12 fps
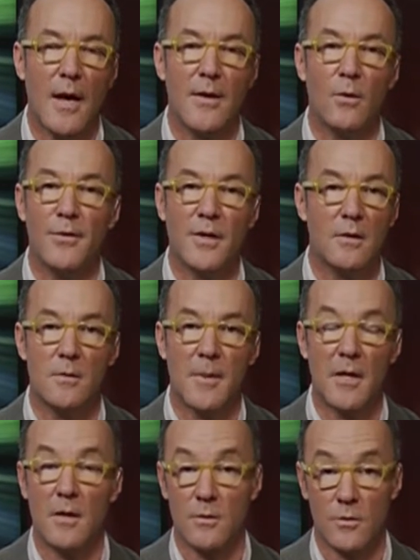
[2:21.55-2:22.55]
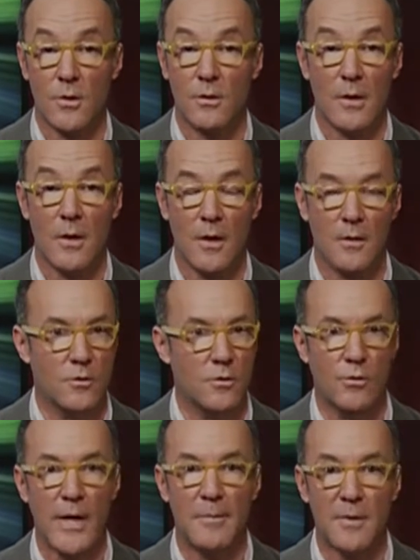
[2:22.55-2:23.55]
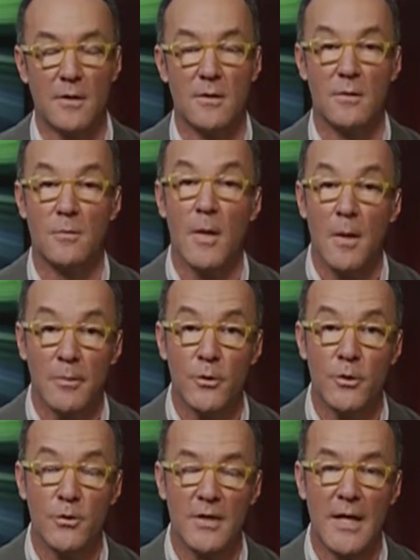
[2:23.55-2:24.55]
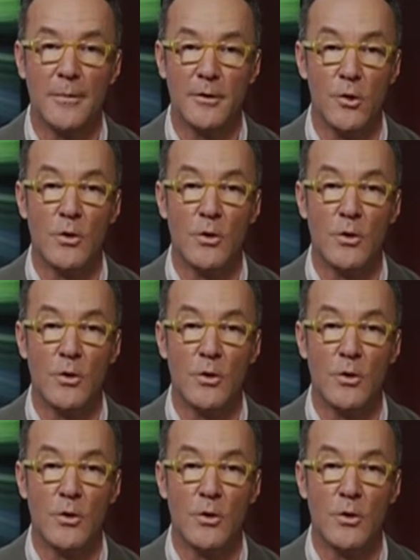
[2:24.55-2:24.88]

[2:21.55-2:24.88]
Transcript: I don't think it's about, it's certainly, it's great because it's Bluetooth enabled.